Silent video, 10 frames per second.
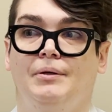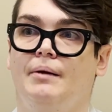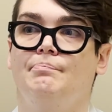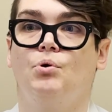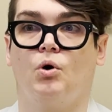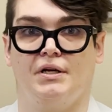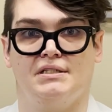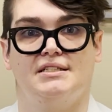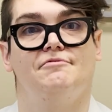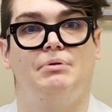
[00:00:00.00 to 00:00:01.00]

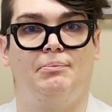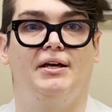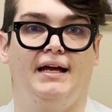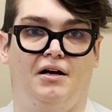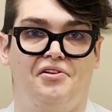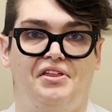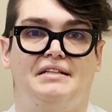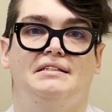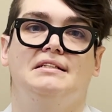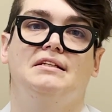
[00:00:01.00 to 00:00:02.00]
importance of public health
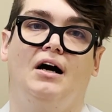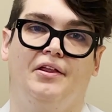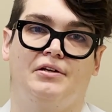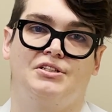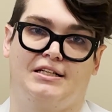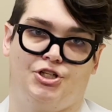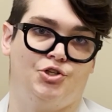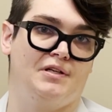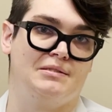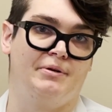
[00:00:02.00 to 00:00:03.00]
as these other sexually
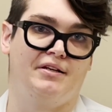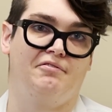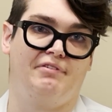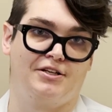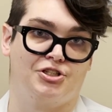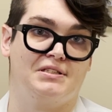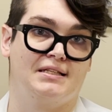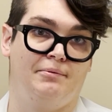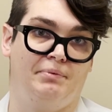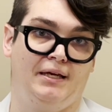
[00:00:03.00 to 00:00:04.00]
transmitted infections
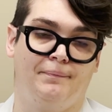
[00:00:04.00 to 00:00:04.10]
can be.